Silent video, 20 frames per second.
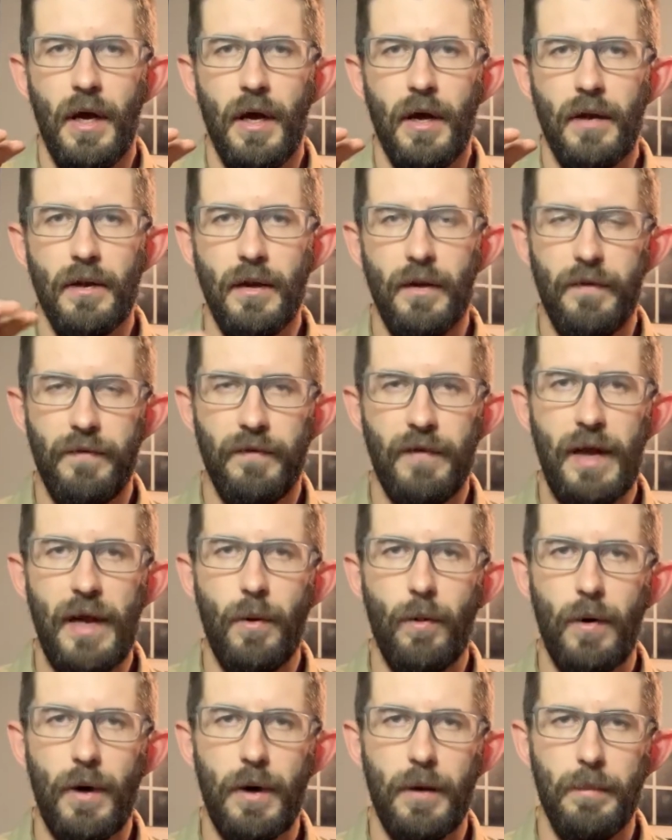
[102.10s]
the
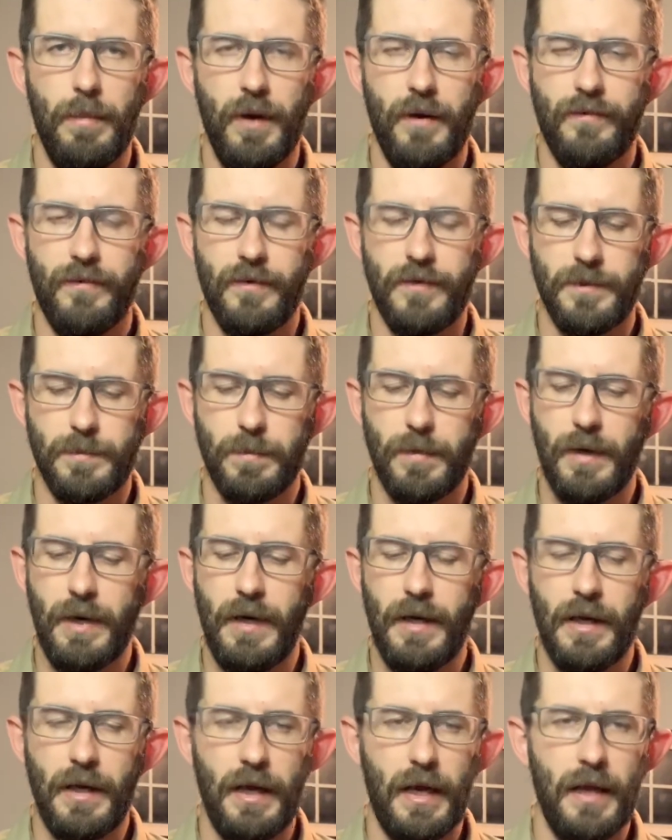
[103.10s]
flat wire buffer
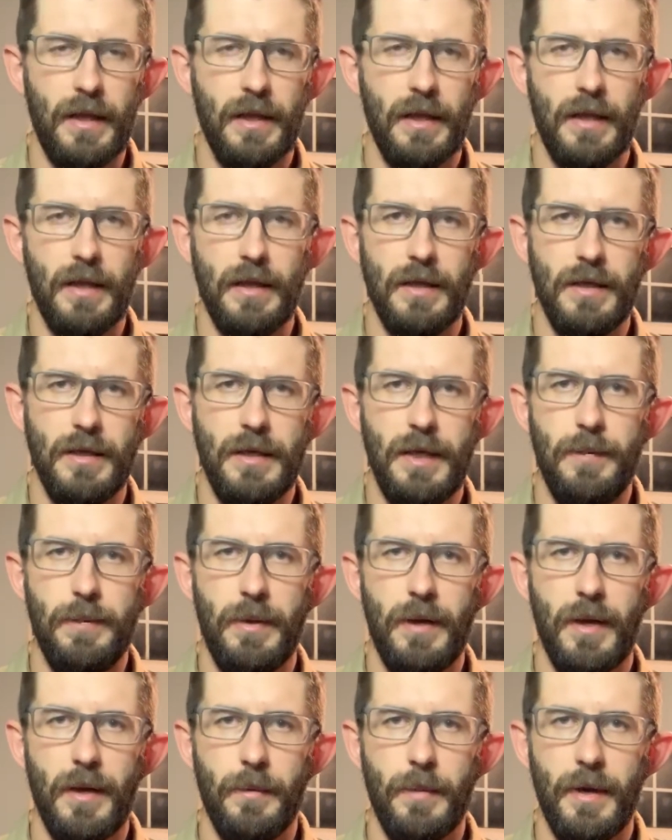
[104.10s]
spring, and then the
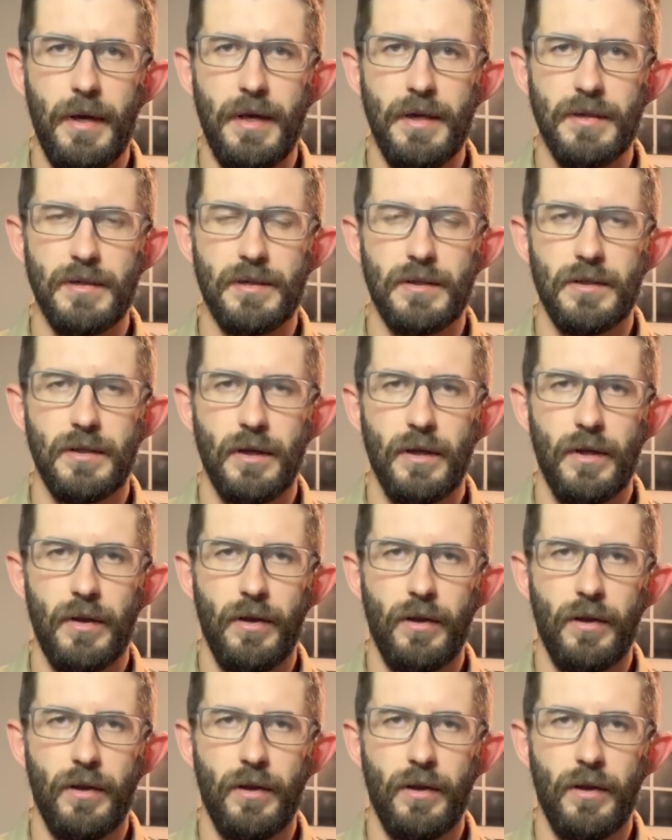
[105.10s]
DPMS